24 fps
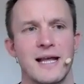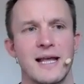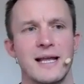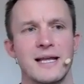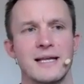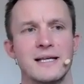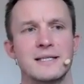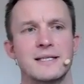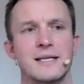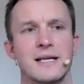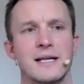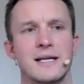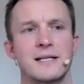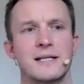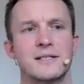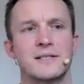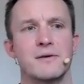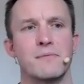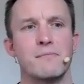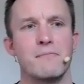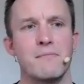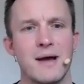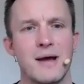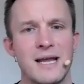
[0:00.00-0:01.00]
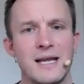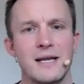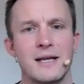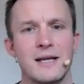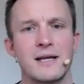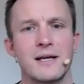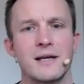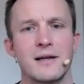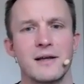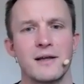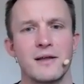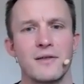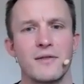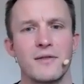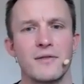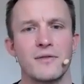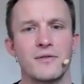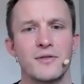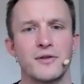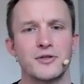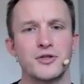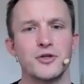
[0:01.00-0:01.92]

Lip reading: is to make the